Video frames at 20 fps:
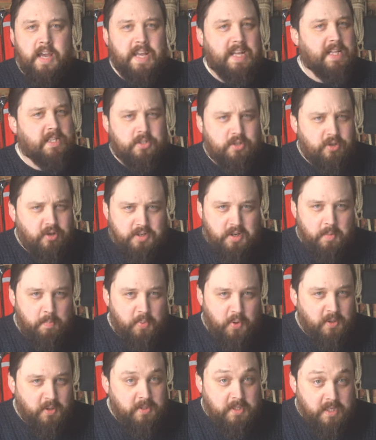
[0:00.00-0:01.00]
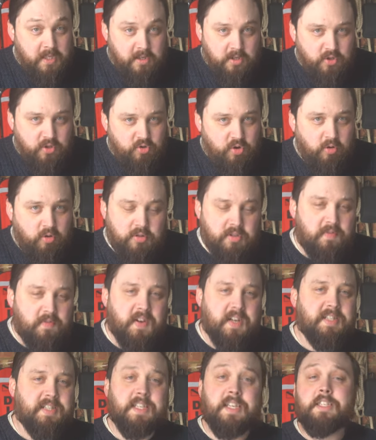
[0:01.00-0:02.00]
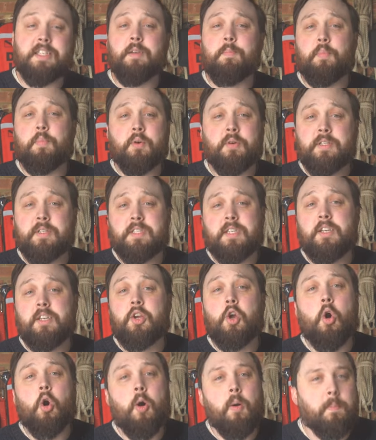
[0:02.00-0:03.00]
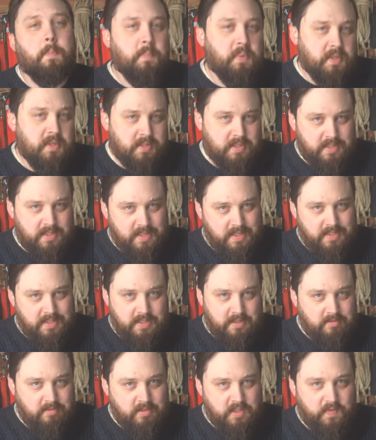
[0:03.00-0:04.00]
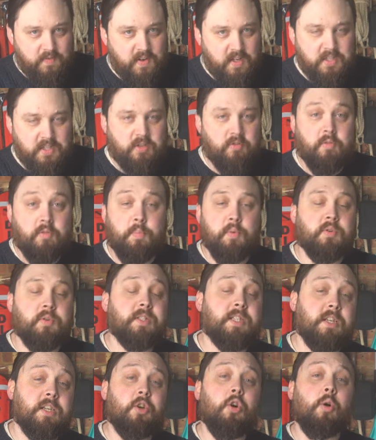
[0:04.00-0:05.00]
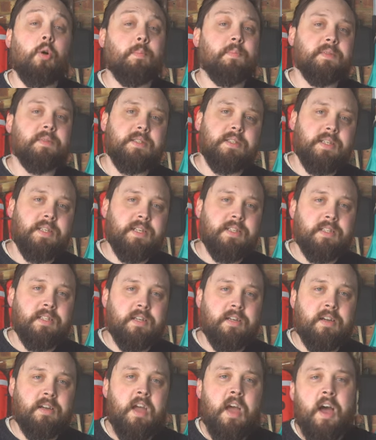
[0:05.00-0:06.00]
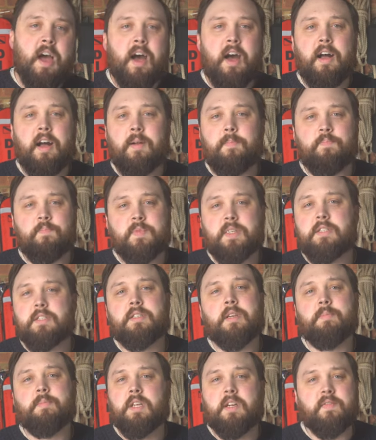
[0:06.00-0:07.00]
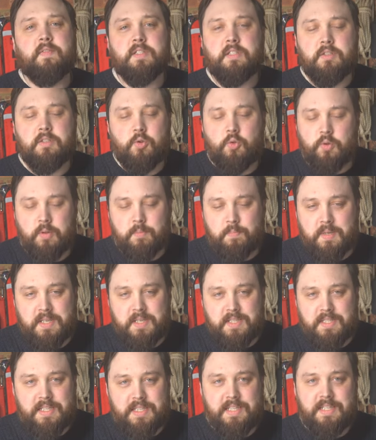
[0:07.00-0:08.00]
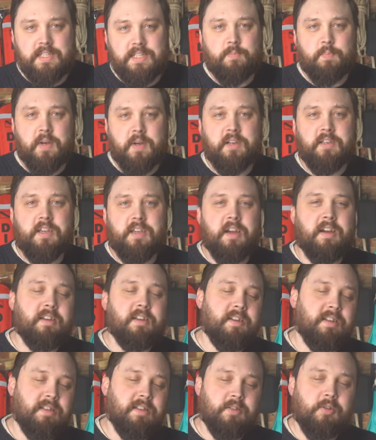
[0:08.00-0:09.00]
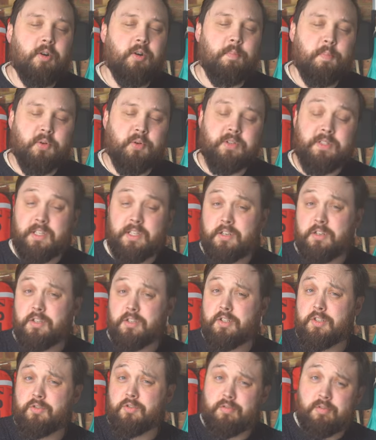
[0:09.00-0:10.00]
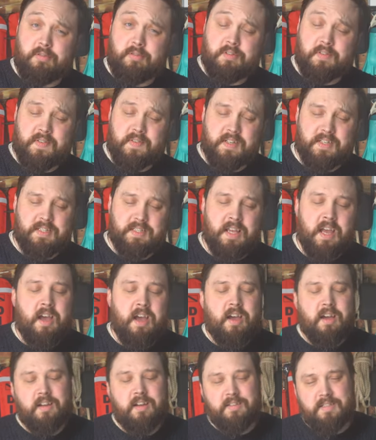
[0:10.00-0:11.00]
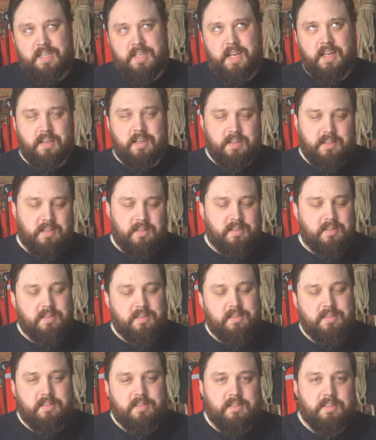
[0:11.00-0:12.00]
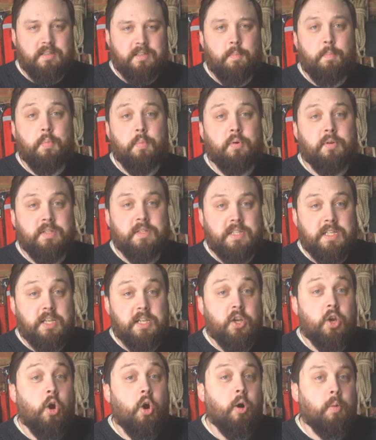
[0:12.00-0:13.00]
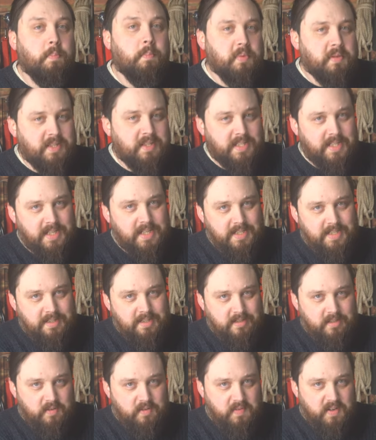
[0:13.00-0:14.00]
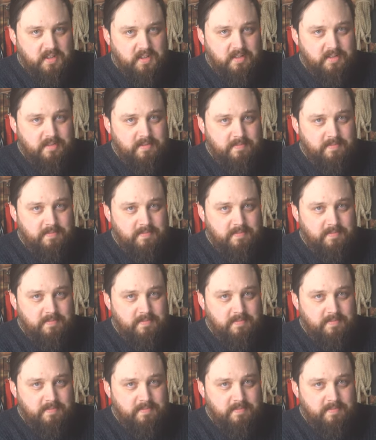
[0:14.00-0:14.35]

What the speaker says: It's not a buoyancy control device, it's a buoyancy compensating device or a buoyancy compensator. Some divers just call them BCs, but yeah, it is not a buoyancy control device. Technically, it's a buoyancy compensating device.